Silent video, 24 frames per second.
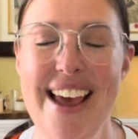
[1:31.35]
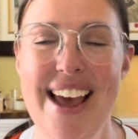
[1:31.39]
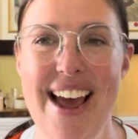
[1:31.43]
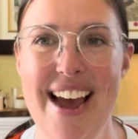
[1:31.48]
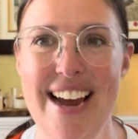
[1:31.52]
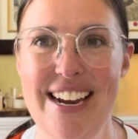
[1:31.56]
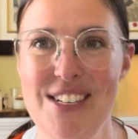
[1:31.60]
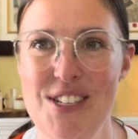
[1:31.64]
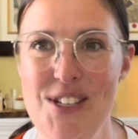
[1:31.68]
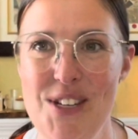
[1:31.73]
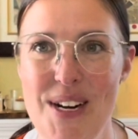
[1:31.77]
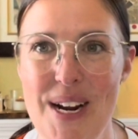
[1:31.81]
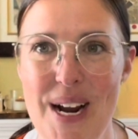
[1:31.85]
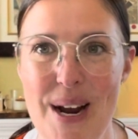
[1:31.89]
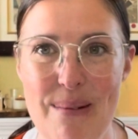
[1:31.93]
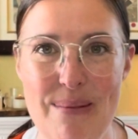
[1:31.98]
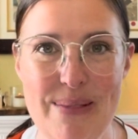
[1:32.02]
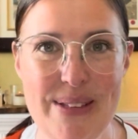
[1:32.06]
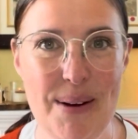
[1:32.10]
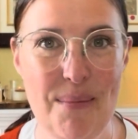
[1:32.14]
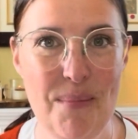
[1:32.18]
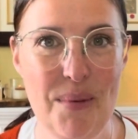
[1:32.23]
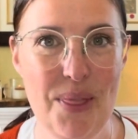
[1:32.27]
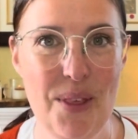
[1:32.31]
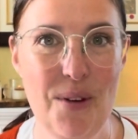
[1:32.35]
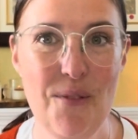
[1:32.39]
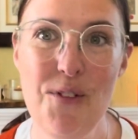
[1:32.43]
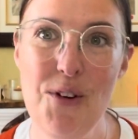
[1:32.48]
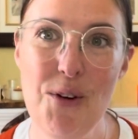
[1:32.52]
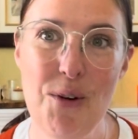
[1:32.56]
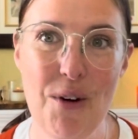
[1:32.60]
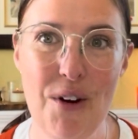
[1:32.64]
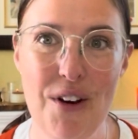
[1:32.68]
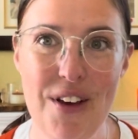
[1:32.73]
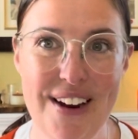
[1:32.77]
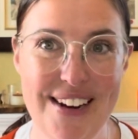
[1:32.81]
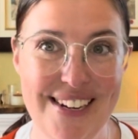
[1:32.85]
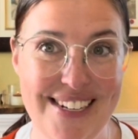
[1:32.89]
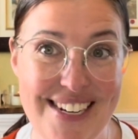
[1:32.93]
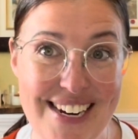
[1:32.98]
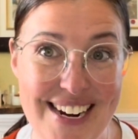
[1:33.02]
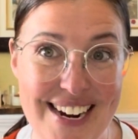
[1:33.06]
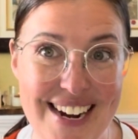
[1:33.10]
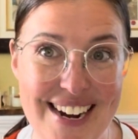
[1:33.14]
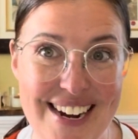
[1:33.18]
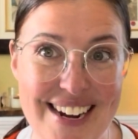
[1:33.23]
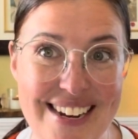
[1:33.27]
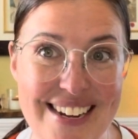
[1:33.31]
And she comes up with a few
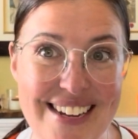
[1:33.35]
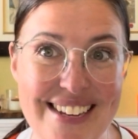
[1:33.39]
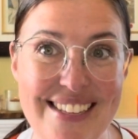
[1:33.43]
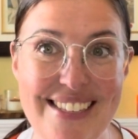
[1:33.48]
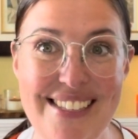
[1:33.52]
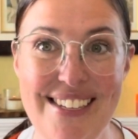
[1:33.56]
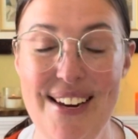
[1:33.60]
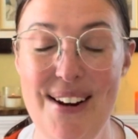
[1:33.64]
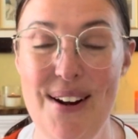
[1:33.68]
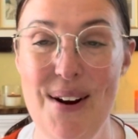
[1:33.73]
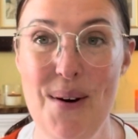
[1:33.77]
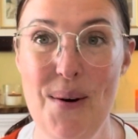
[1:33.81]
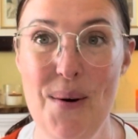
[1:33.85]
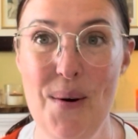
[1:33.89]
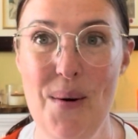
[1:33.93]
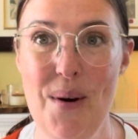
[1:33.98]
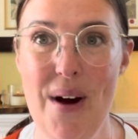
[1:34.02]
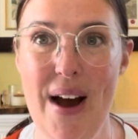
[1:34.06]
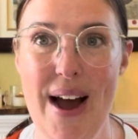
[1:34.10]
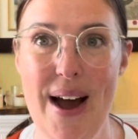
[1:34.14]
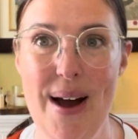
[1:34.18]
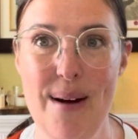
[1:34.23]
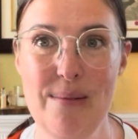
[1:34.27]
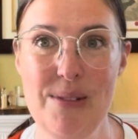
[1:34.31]
ideas, you know.